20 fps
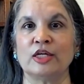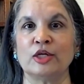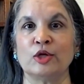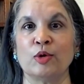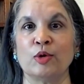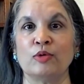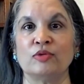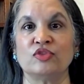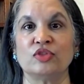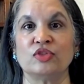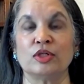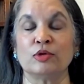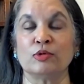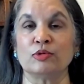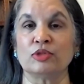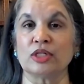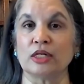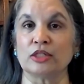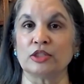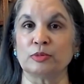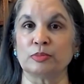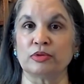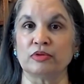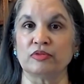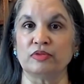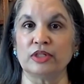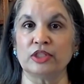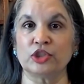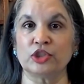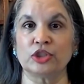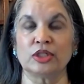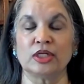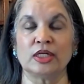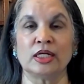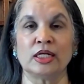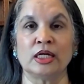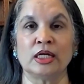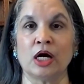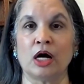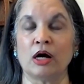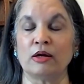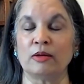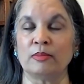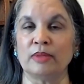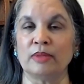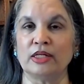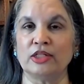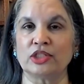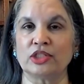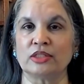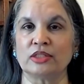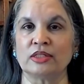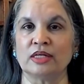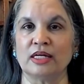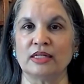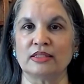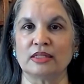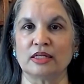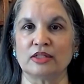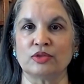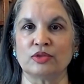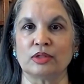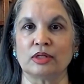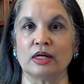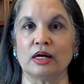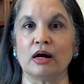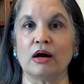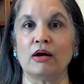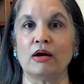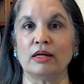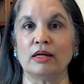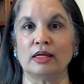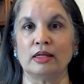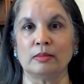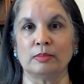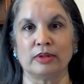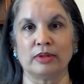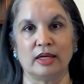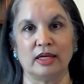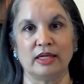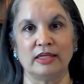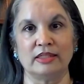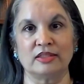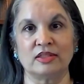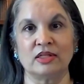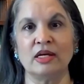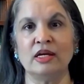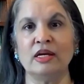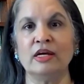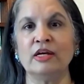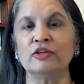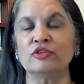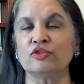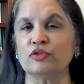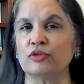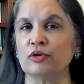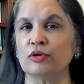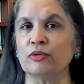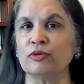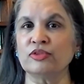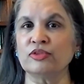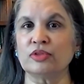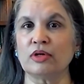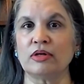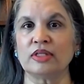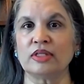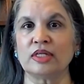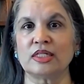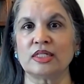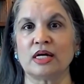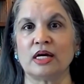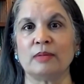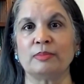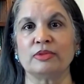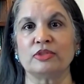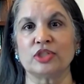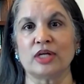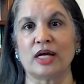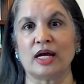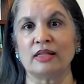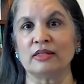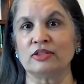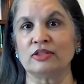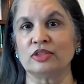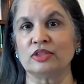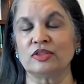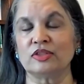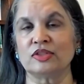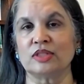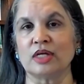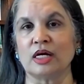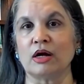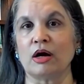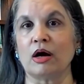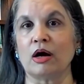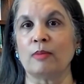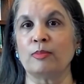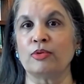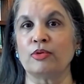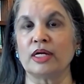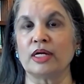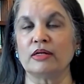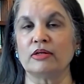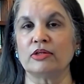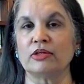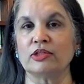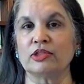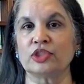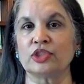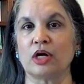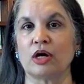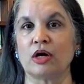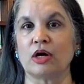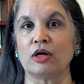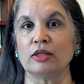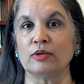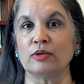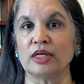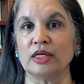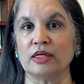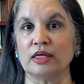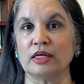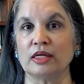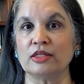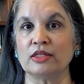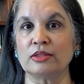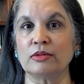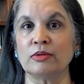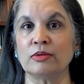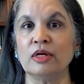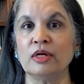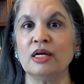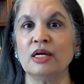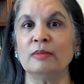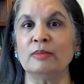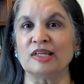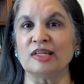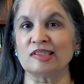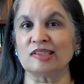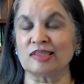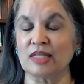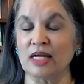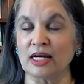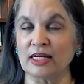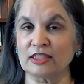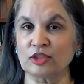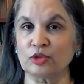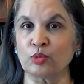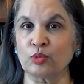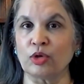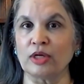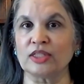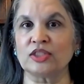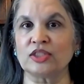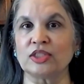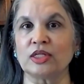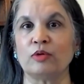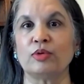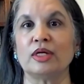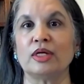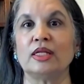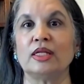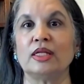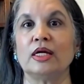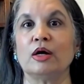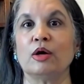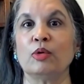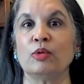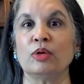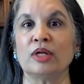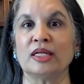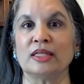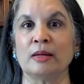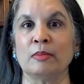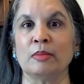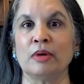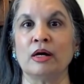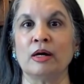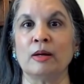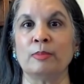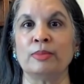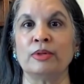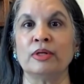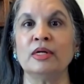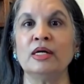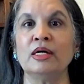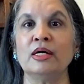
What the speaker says: you know, zero touch provisioning, automation, et cetera, are in place. So those are the type of challenges that operators are looking into, because that's what's really holding them up